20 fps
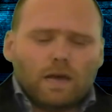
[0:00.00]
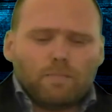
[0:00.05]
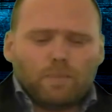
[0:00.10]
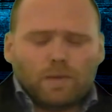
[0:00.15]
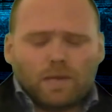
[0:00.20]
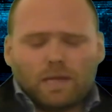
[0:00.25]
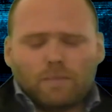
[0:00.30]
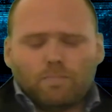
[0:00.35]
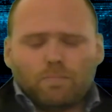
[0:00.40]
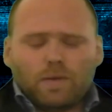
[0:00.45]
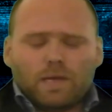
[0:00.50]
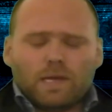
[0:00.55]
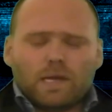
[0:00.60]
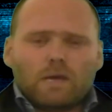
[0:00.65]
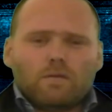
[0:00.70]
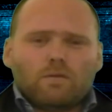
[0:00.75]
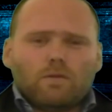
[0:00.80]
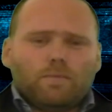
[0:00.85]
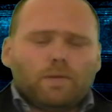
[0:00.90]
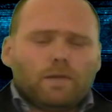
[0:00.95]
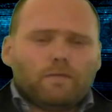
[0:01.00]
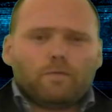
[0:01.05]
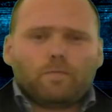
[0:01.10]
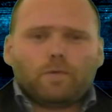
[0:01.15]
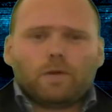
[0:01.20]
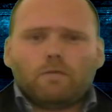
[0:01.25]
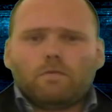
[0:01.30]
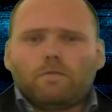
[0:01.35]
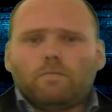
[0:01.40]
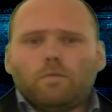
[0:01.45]
being being able to
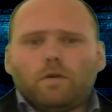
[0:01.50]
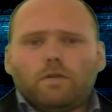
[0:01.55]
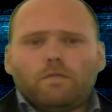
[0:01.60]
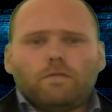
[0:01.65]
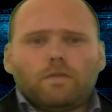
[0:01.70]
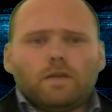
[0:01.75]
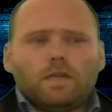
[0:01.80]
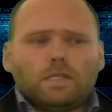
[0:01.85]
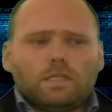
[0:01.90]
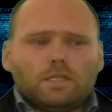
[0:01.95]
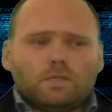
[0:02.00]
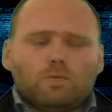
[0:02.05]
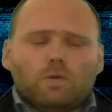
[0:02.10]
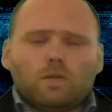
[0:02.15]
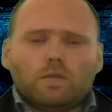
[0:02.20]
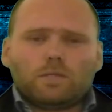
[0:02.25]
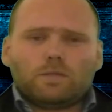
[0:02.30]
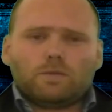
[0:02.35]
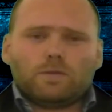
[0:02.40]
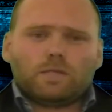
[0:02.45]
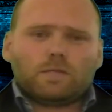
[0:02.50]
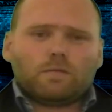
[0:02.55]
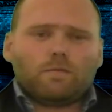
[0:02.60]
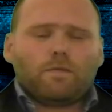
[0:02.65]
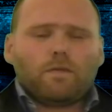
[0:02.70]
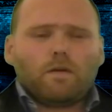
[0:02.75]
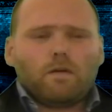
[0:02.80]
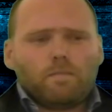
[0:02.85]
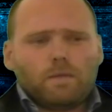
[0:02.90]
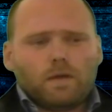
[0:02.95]
PvP with my friends as well as doing some
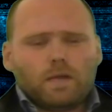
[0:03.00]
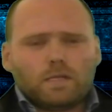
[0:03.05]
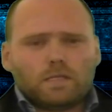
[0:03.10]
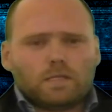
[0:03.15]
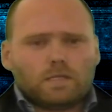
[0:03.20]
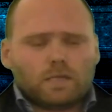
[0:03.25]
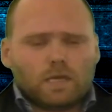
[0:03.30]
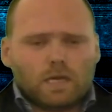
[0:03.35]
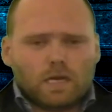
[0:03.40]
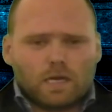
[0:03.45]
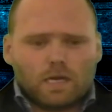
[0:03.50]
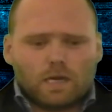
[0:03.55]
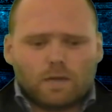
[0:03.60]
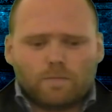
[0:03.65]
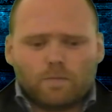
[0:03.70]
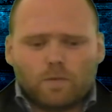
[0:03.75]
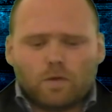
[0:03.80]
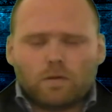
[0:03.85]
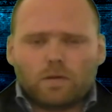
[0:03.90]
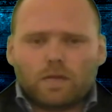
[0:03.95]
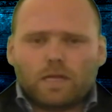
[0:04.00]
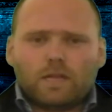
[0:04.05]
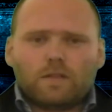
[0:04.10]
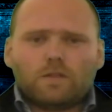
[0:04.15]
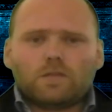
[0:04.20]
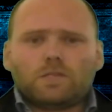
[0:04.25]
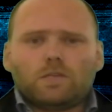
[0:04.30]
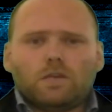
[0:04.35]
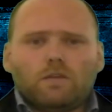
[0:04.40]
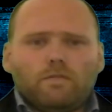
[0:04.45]
five mans um, on
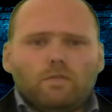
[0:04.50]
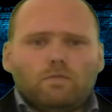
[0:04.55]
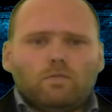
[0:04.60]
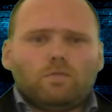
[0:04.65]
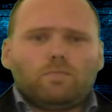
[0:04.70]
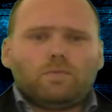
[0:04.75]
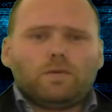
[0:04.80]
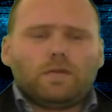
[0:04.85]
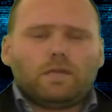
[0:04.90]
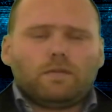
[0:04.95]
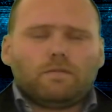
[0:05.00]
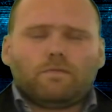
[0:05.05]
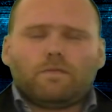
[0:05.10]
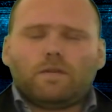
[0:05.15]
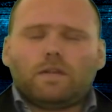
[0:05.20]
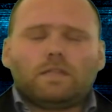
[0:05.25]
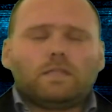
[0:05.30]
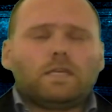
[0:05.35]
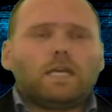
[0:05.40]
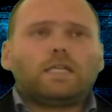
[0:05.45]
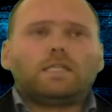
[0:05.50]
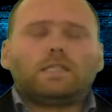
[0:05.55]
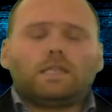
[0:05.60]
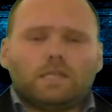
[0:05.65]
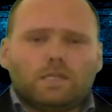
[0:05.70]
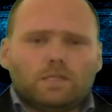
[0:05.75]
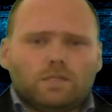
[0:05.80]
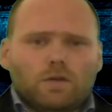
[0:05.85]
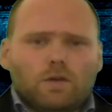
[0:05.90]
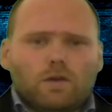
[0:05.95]
either server would be
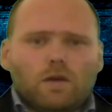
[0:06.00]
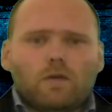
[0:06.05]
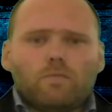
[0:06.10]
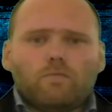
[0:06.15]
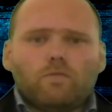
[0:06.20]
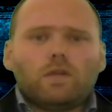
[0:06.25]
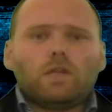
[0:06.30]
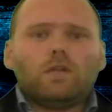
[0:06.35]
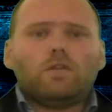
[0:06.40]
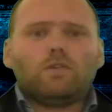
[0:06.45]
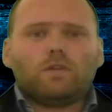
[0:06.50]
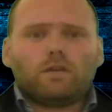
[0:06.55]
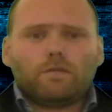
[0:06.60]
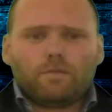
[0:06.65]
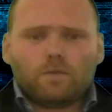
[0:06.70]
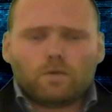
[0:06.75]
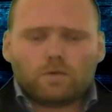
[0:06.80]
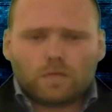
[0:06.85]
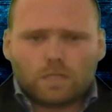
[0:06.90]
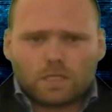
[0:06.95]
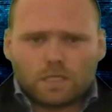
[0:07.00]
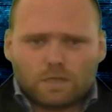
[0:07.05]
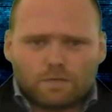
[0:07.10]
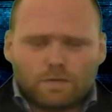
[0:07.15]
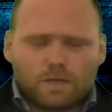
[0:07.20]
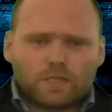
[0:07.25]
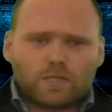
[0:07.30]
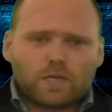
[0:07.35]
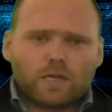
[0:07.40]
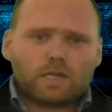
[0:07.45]
fantastic. So I'm really looking forward to this
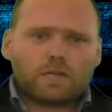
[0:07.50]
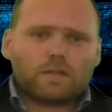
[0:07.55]
feature,